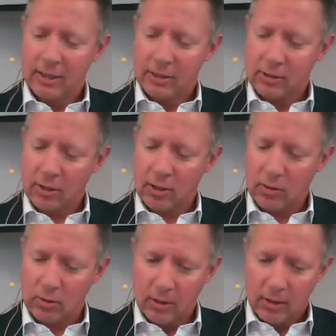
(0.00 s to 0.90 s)

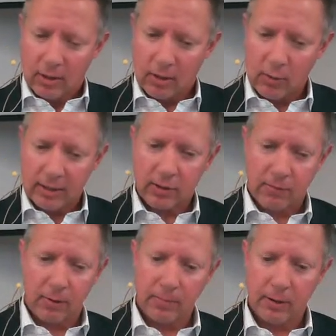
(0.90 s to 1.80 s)
So the question
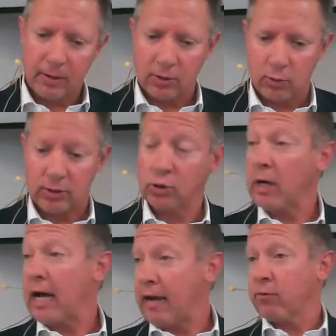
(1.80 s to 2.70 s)
for the Puritans was, do
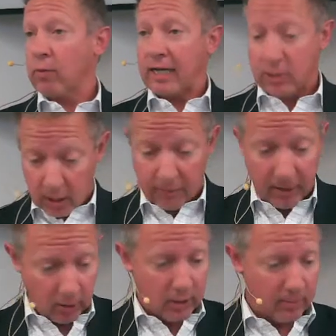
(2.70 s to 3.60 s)
I have the right stuff? I
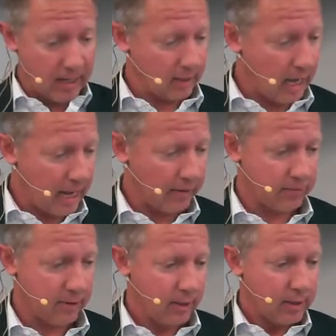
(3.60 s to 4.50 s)
look at my
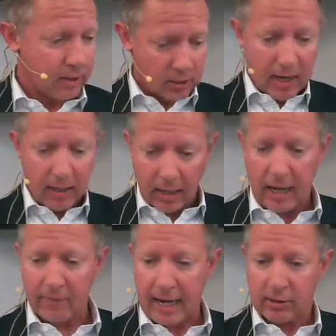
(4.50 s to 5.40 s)
life. Does my
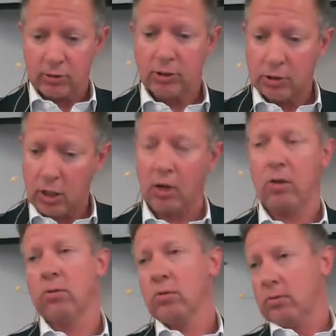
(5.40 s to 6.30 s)
life actually
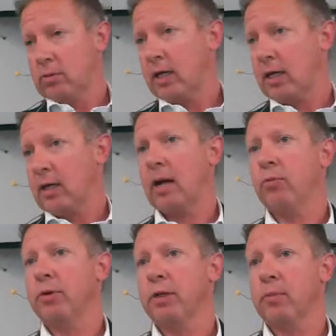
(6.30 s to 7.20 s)
show that I'm
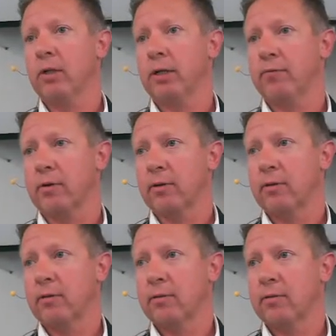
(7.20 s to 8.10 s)
really a believer?
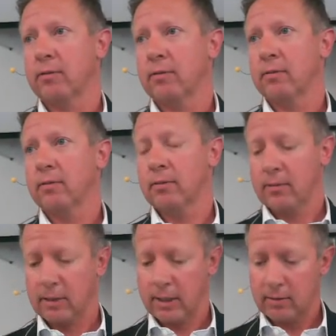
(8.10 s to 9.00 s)

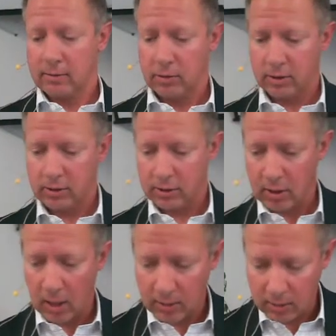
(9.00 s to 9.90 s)
Okay. So there's this
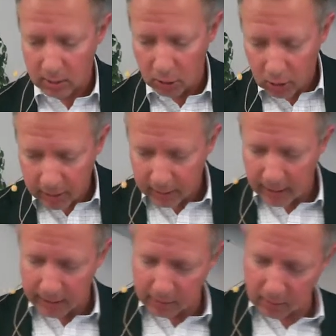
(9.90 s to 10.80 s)
constant looking
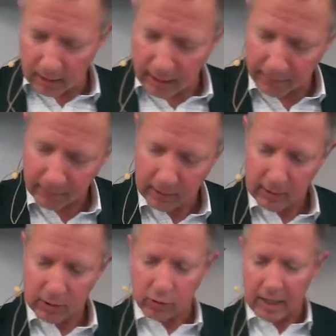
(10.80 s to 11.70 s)
at your life
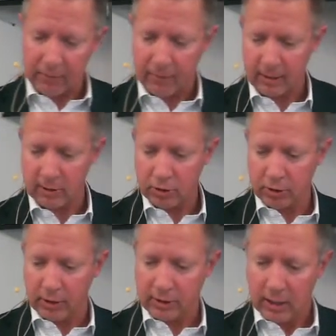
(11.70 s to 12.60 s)
to try to find
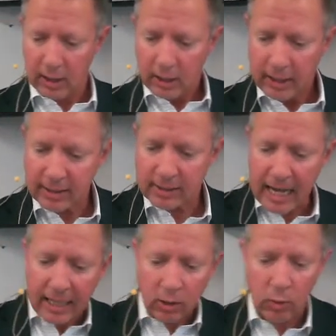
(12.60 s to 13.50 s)
assurance. Is
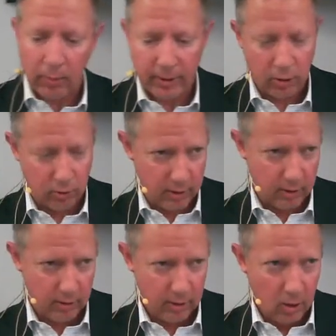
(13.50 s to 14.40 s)
that the way we do it?
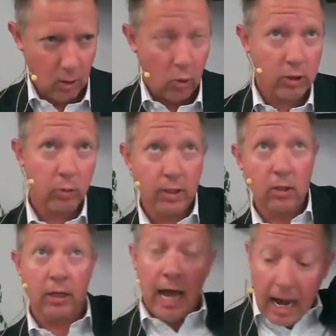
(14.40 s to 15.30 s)
Or do we
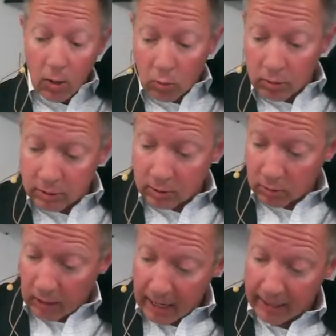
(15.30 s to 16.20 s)
look outward to
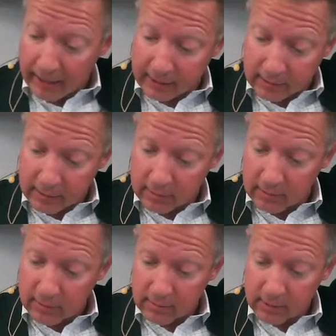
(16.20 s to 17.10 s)
Christ,
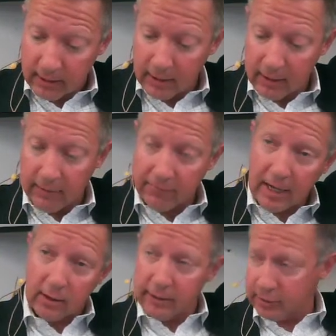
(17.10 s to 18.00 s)
okay, and
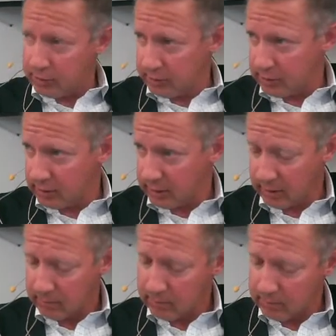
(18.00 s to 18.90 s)
find our assurance in
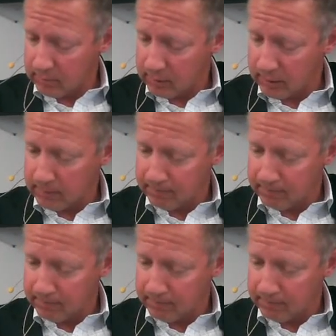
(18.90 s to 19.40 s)
him? See?